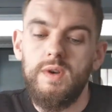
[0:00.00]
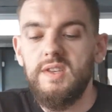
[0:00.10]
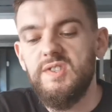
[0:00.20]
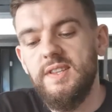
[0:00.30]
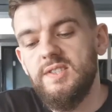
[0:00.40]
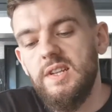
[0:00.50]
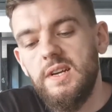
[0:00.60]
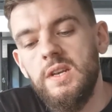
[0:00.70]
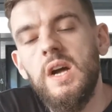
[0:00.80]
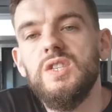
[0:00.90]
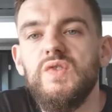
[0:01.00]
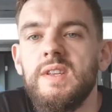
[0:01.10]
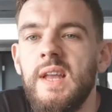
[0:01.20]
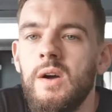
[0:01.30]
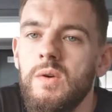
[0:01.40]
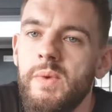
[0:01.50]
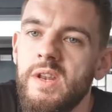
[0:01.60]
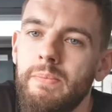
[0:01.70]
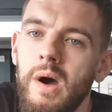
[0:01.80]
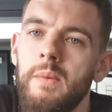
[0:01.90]
That's like a nice thing now. I
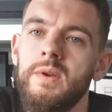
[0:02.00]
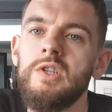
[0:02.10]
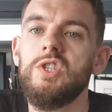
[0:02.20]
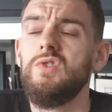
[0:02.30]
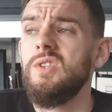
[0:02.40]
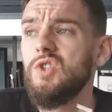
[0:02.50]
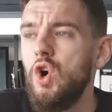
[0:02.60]
mean, the barber industry is